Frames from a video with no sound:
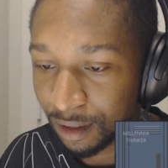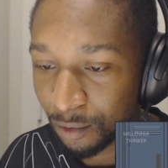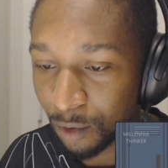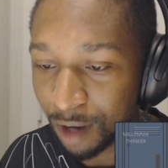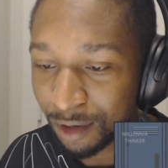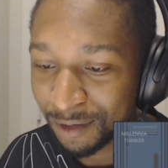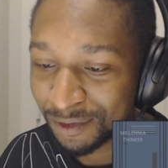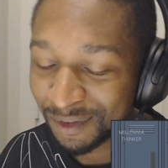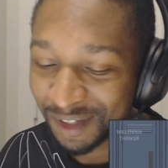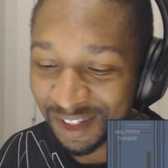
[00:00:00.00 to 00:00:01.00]
Why do I
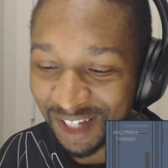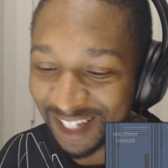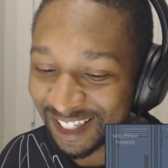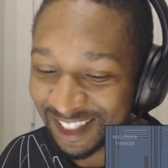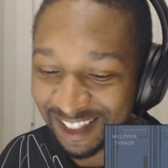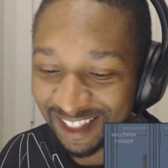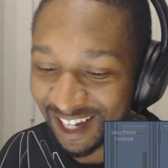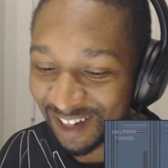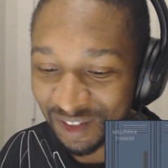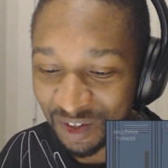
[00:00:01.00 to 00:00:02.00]
feel like this is
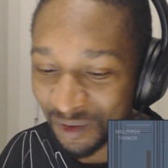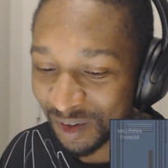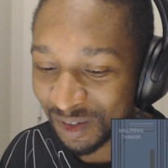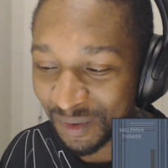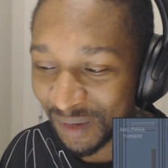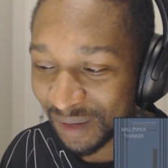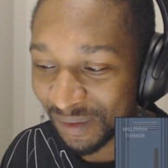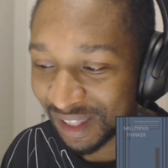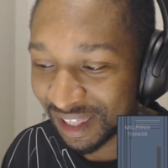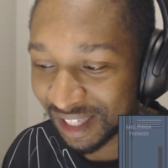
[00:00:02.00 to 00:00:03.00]
not going the way
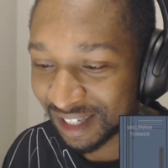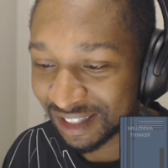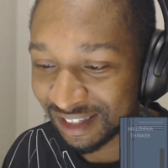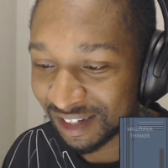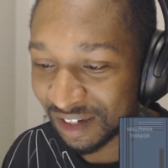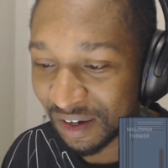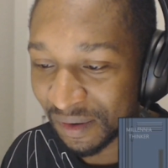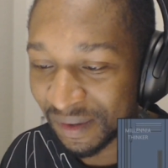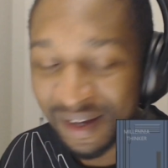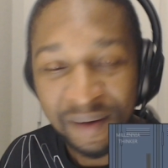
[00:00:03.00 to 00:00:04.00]
we think it's going to
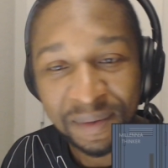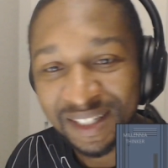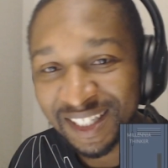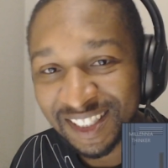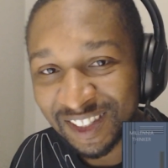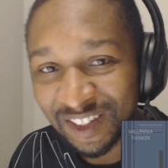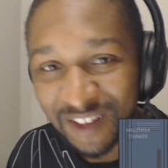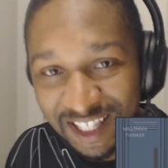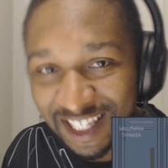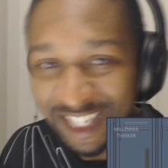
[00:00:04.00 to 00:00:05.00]
go? Because
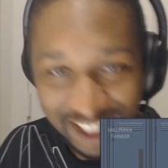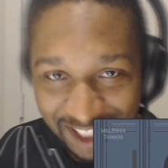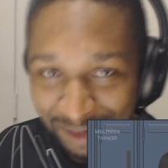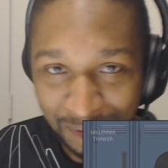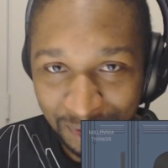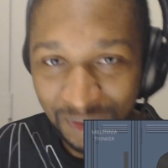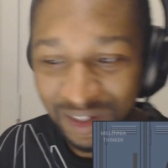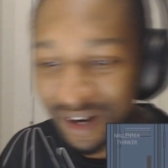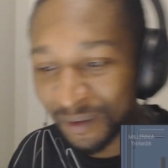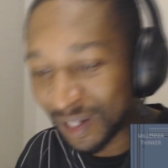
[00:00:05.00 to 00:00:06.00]
we did this
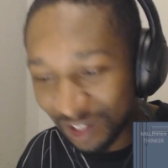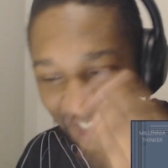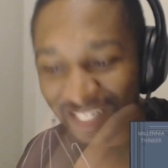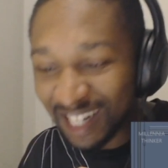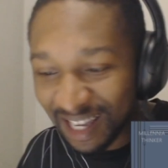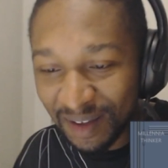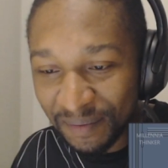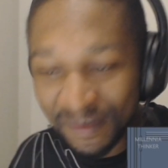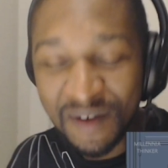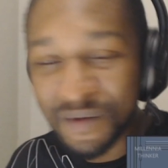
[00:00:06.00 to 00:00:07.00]
before. We looked at
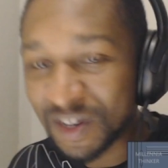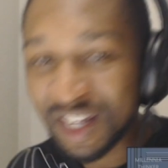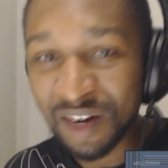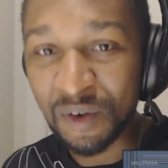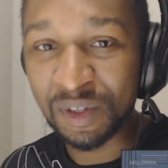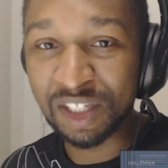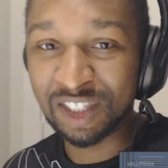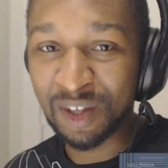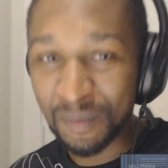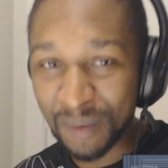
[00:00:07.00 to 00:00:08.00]
him, we thought, oh, he's
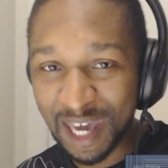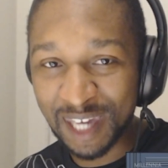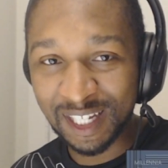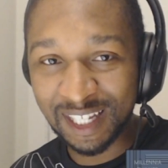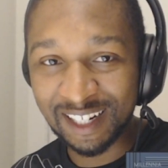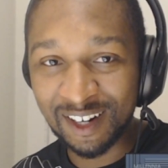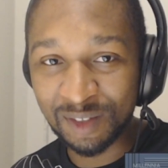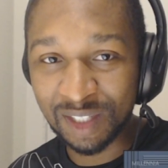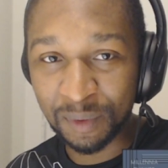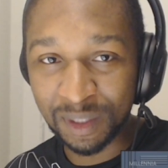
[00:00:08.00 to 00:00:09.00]
so manly, and then all of
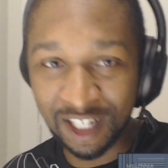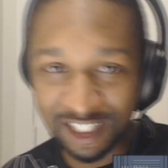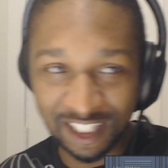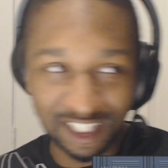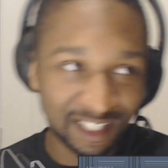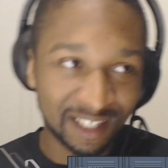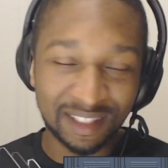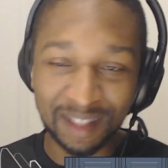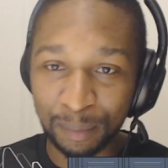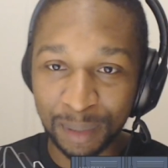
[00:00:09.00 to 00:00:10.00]
a sudden we cut to
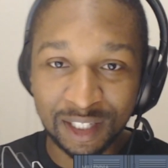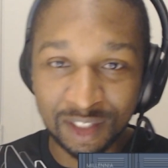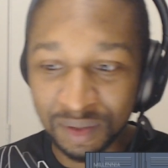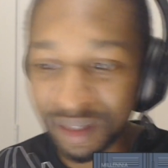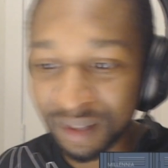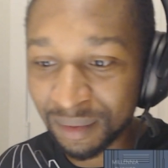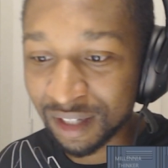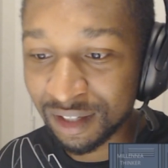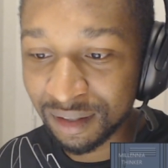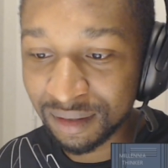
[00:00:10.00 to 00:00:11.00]
the big dude, and I'm
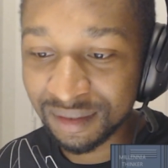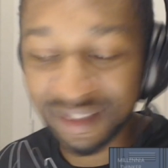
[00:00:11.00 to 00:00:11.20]
like, yo,